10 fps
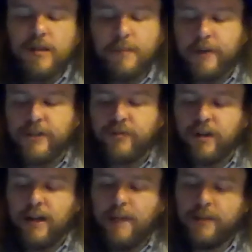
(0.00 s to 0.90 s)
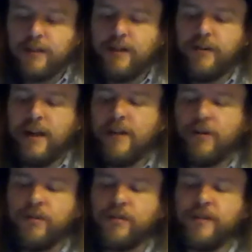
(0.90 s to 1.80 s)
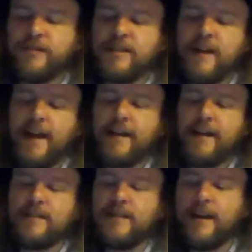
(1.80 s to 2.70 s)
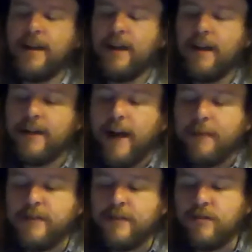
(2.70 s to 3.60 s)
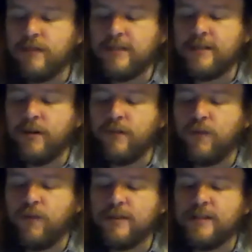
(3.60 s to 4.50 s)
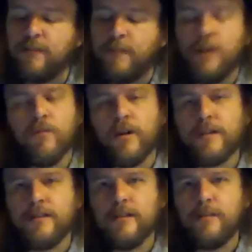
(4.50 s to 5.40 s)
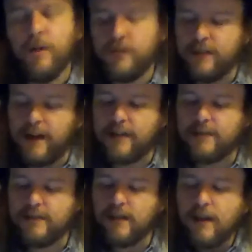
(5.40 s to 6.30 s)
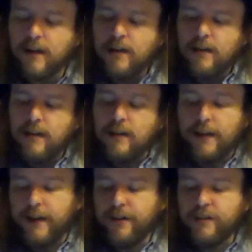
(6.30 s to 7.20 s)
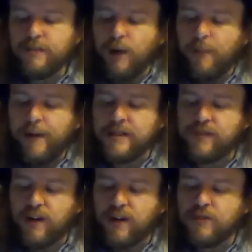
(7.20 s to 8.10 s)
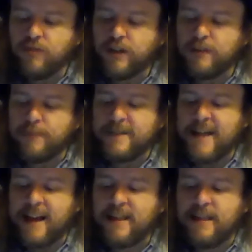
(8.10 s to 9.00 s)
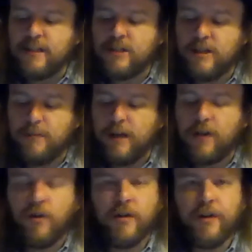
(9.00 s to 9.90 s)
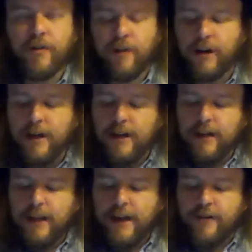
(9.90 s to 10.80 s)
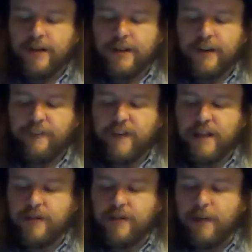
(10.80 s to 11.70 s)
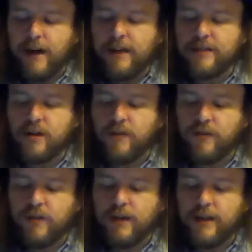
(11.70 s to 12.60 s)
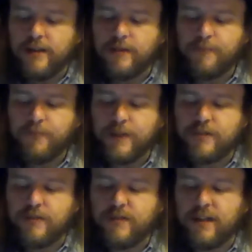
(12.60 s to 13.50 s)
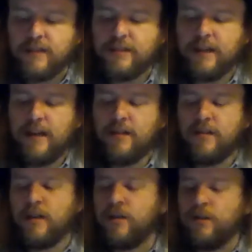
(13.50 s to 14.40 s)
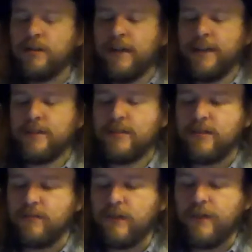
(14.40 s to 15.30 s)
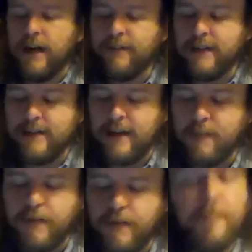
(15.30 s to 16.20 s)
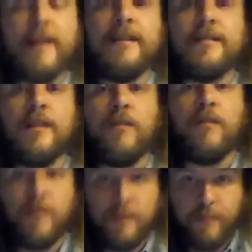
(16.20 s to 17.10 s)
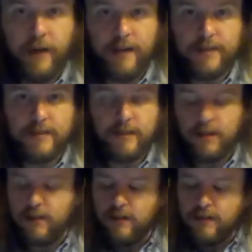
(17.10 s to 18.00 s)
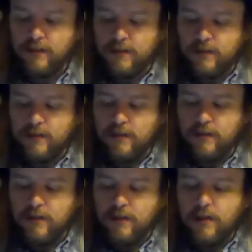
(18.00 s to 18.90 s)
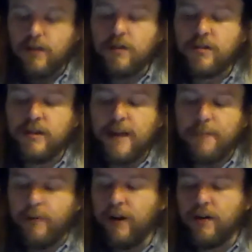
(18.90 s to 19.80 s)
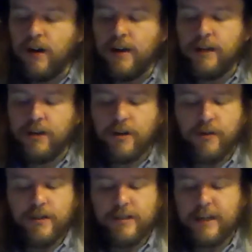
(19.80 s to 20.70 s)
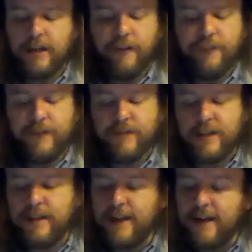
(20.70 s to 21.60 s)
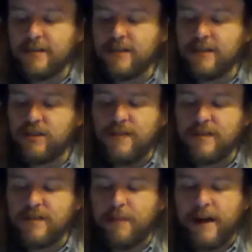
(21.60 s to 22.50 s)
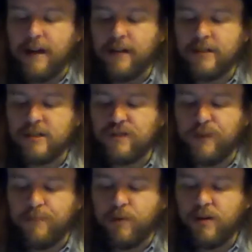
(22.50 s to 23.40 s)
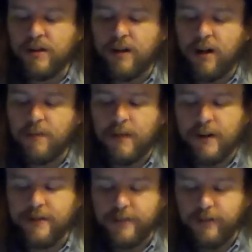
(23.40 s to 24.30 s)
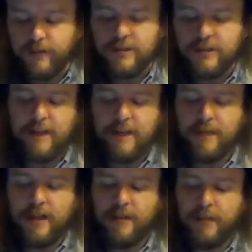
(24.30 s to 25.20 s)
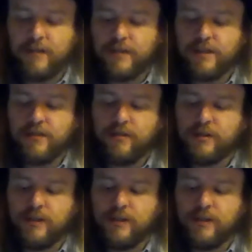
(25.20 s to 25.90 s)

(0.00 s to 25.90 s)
When the birds were unable to locate old-growth snags, they adapted to a stone forest of millworks and smokestacks. Later, small bands of humans worked to protect the chimney corridor. Layering their feathery bodies over one another, the Swifts huddled together on cold nights, revived at daybreak by the sun-warmed bricks. "You turn that boiler on and you're going to kill 15,000 Swifts," a biologist from Portland Audubon told the Chapman Elementary school